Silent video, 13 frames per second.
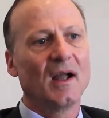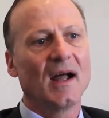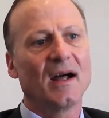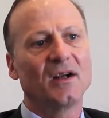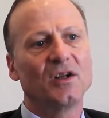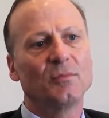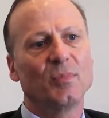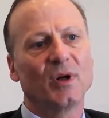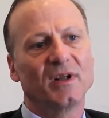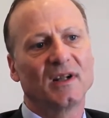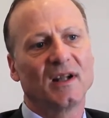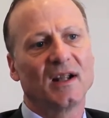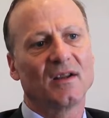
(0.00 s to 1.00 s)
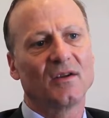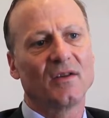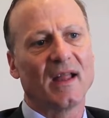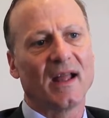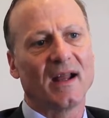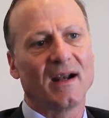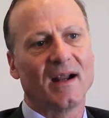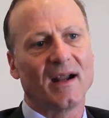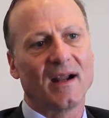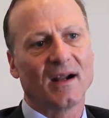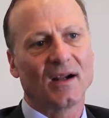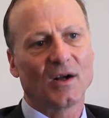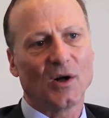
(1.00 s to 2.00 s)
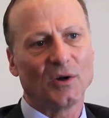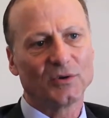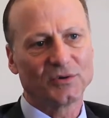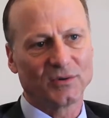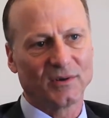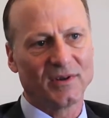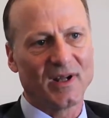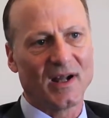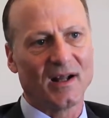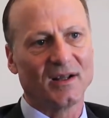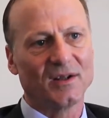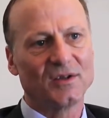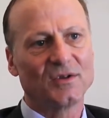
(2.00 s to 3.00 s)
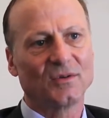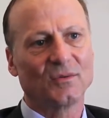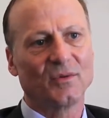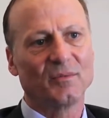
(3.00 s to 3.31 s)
how do you bring together that cultural knowledge